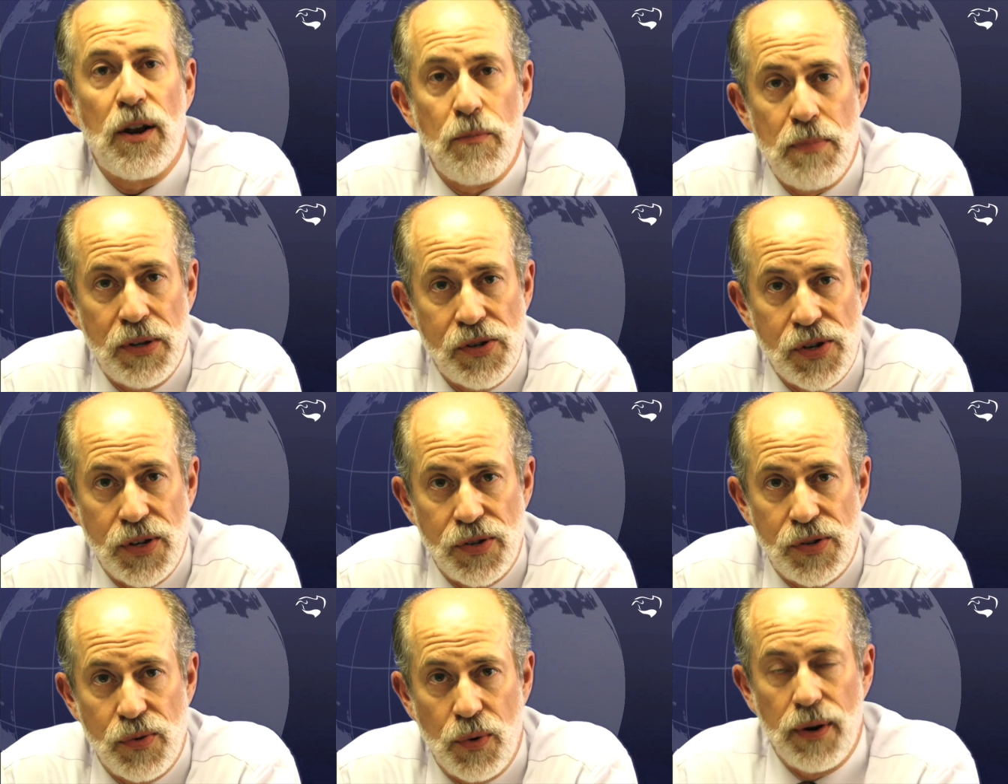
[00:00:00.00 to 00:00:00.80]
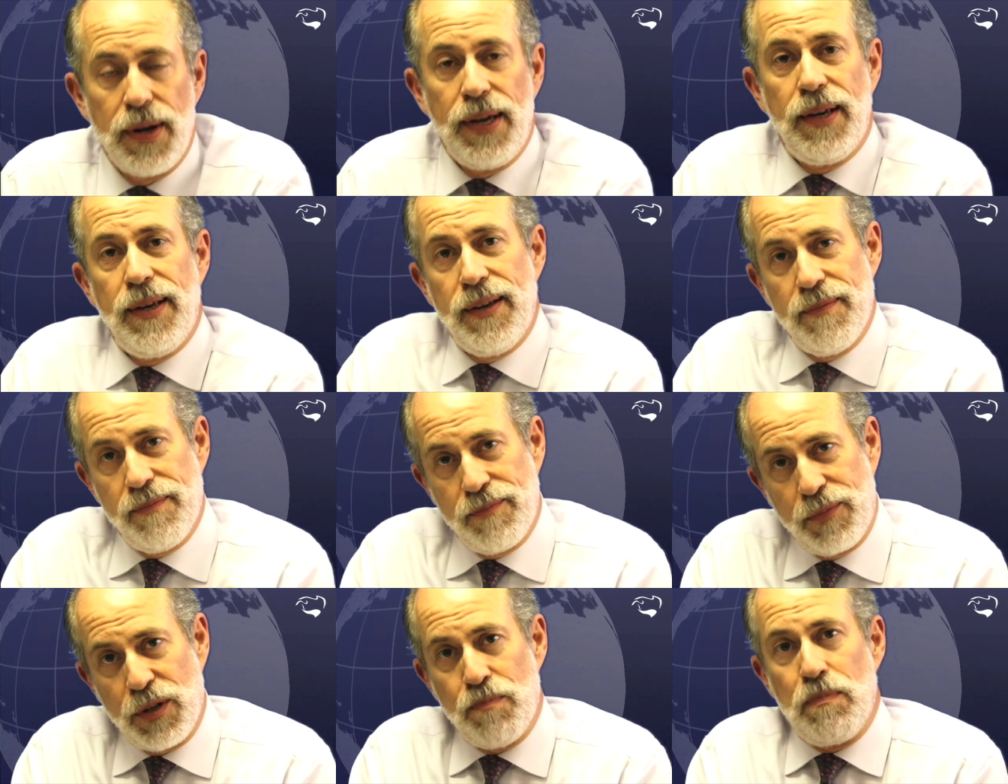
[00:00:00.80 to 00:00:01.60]
out of business or
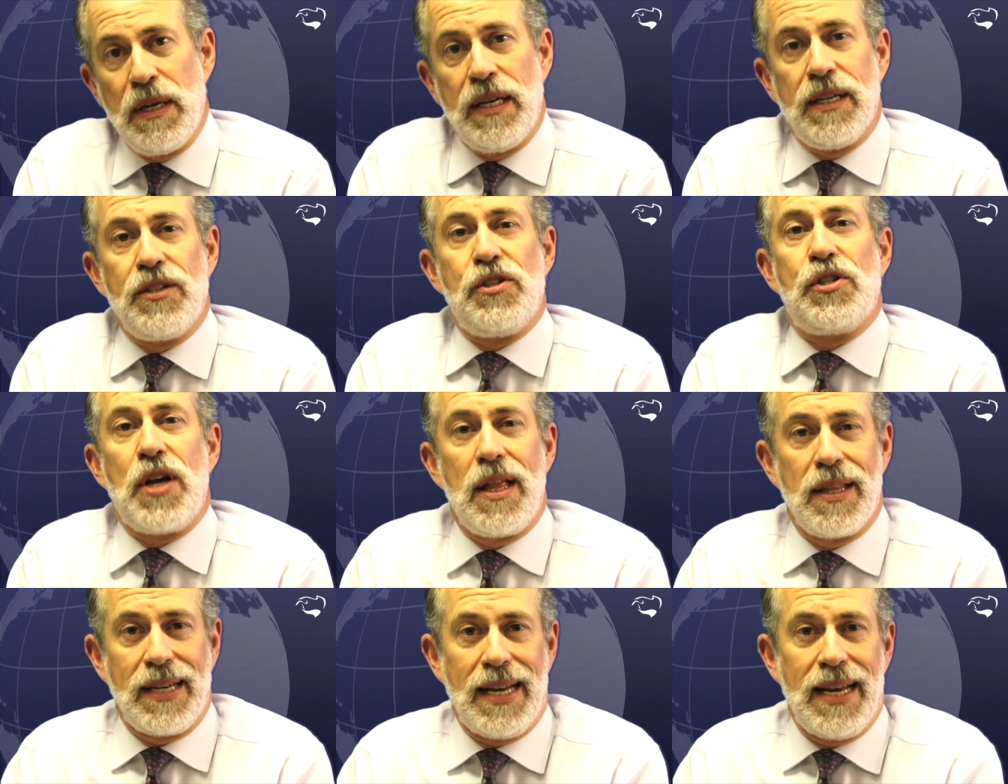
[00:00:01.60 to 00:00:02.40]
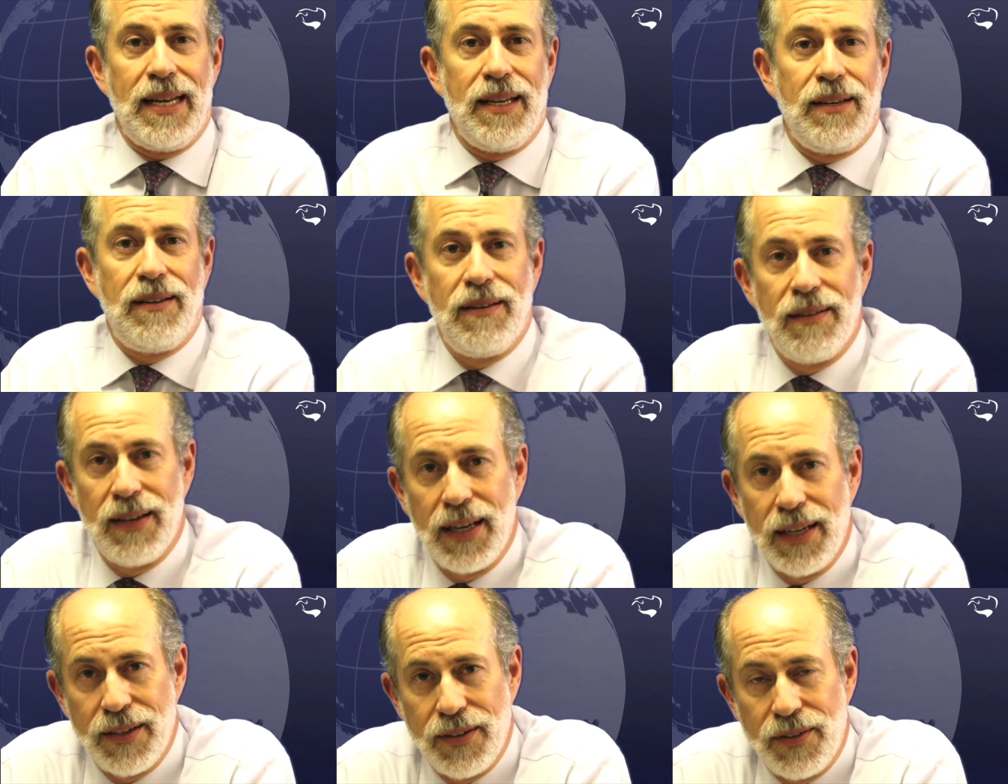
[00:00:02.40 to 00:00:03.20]
being consolidated
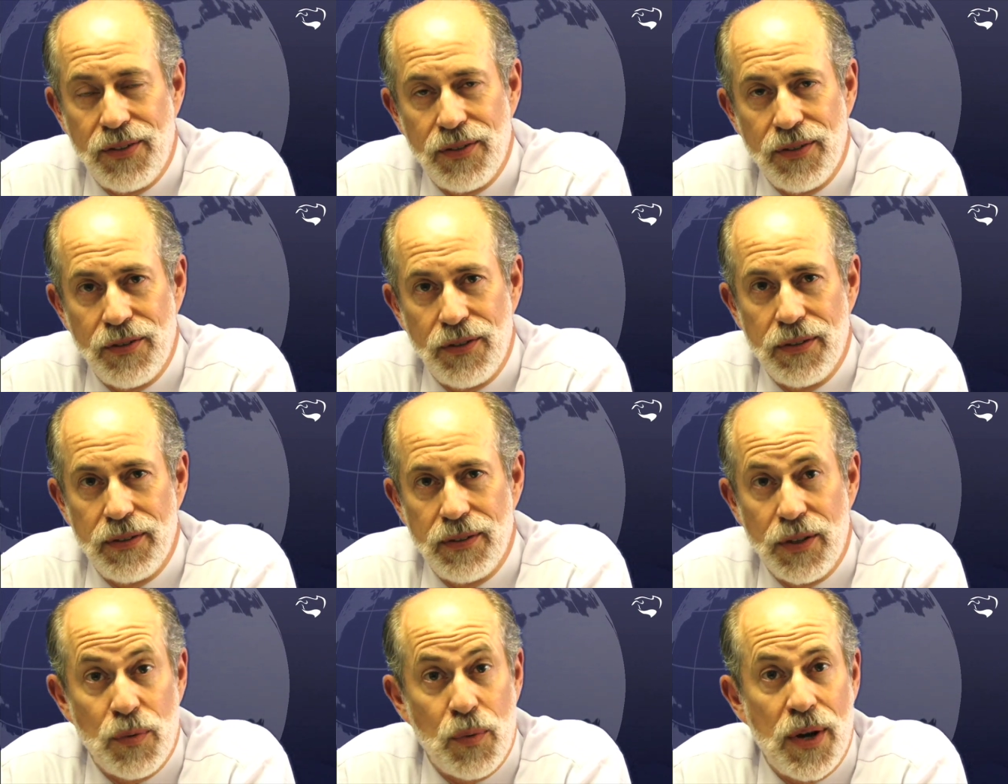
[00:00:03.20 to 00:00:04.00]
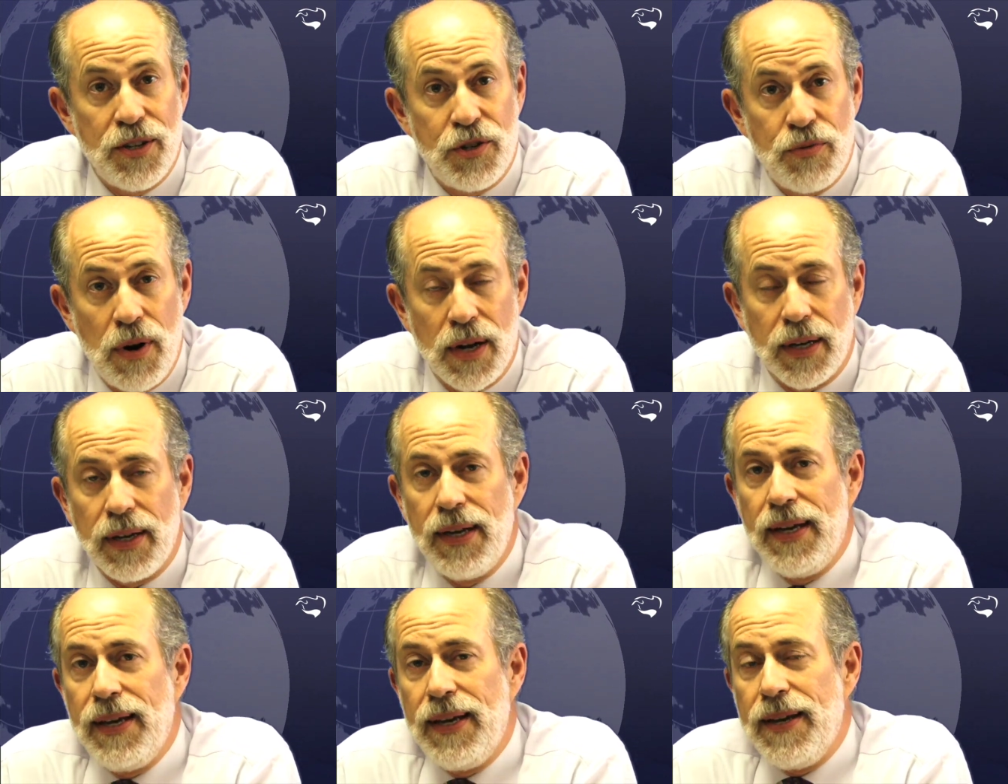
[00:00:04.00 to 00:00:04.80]
and otherwise shrunk.
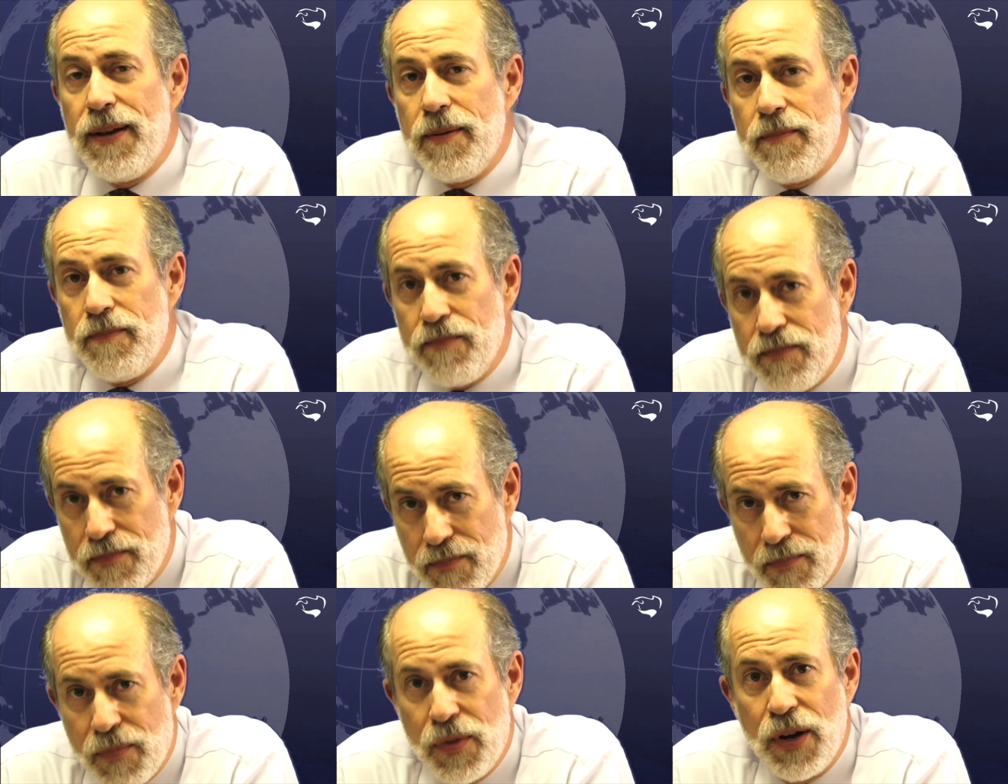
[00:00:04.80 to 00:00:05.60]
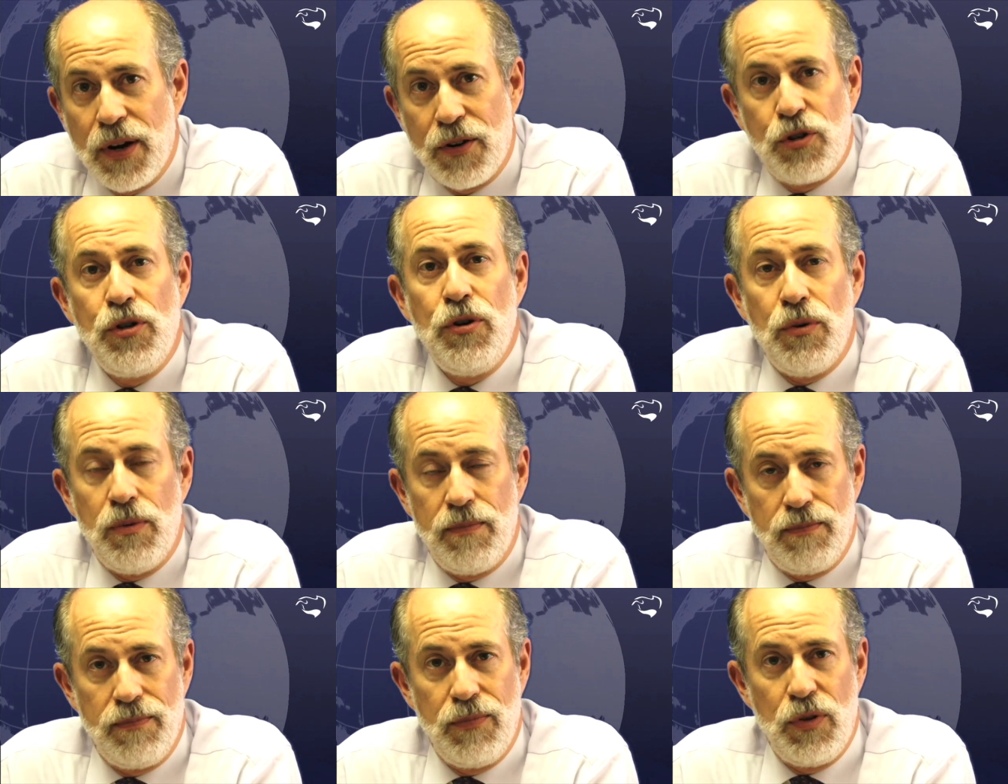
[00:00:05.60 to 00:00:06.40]
There too,
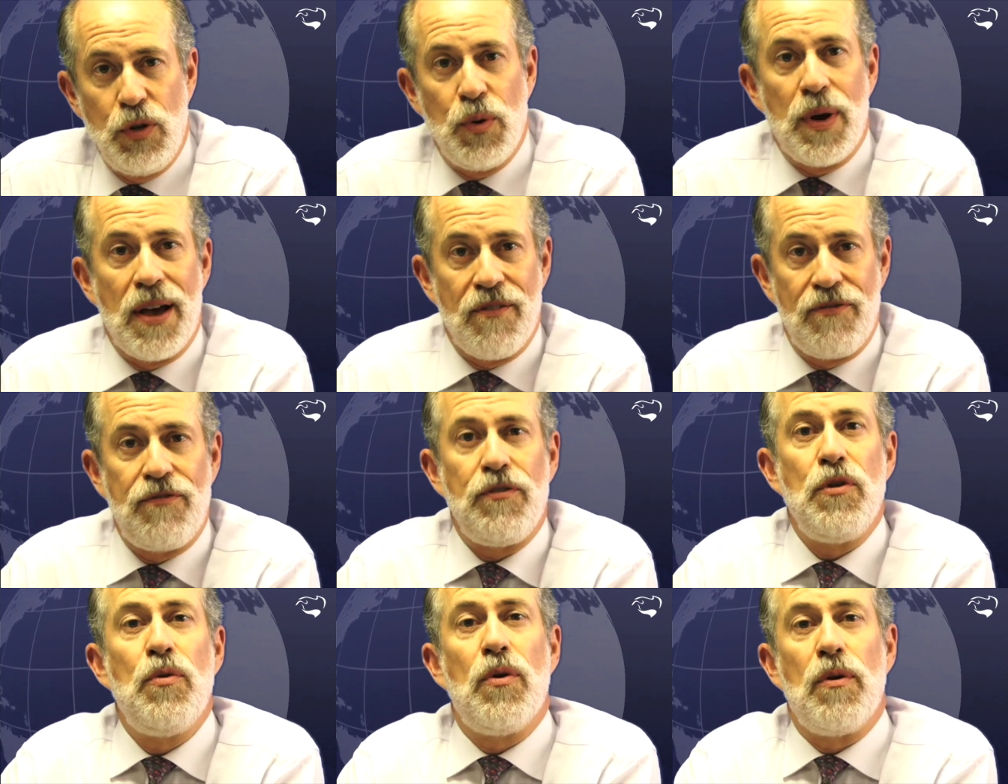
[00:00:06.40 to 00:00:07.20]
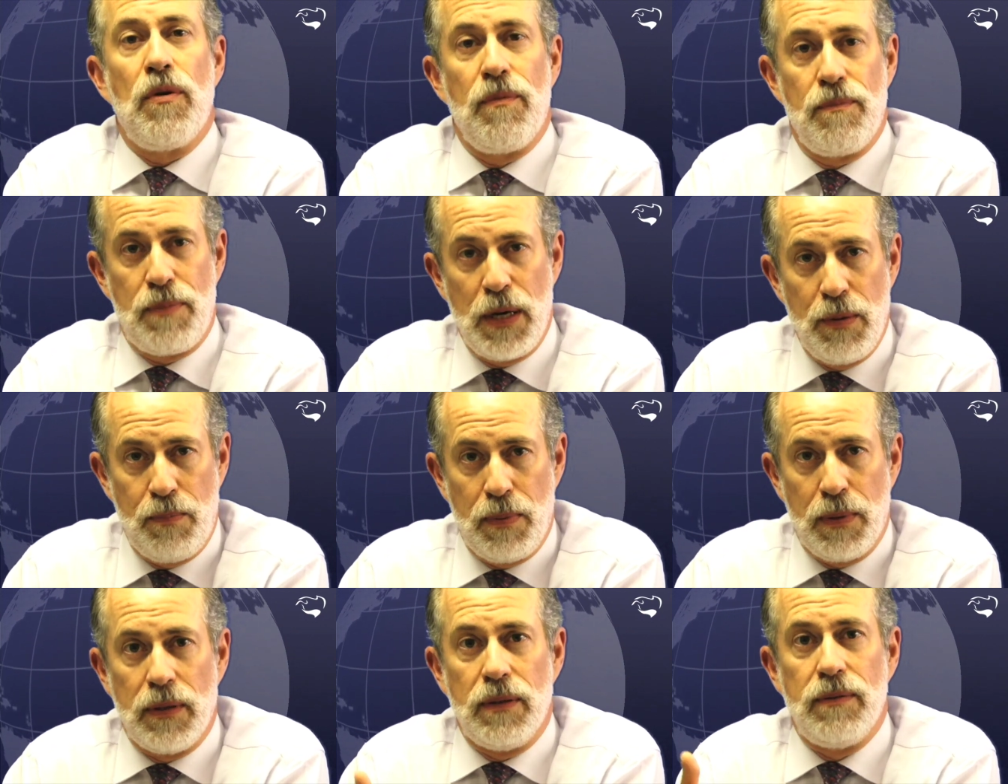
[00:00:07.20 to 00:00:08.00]
you have fewer
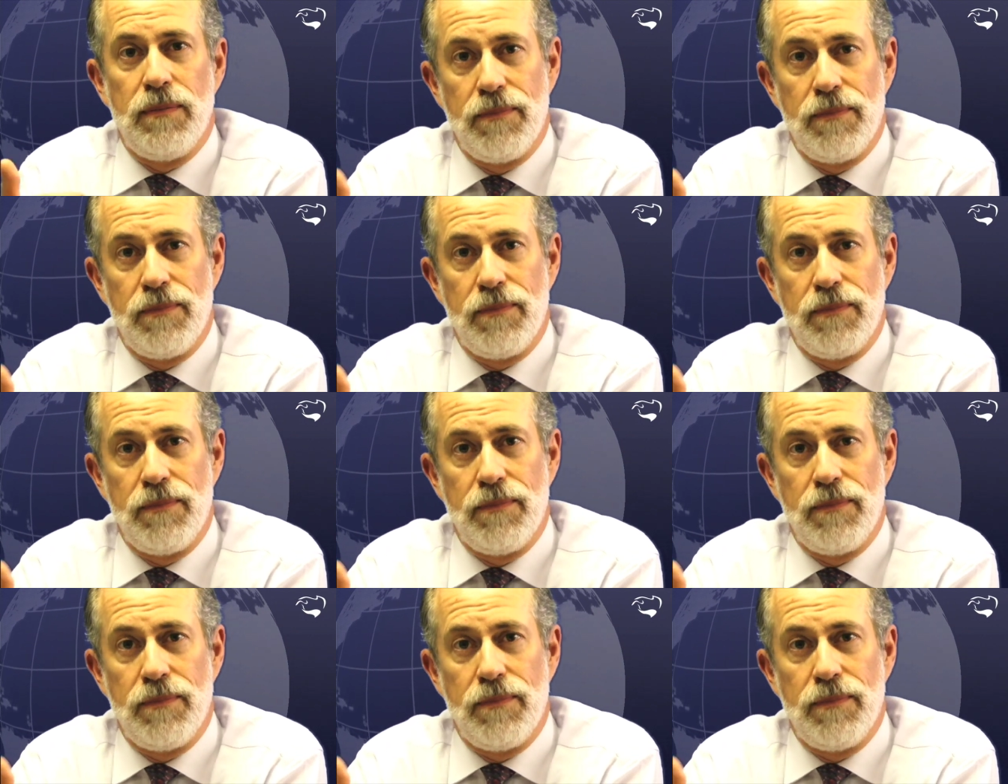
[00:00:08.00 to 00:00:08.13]
people,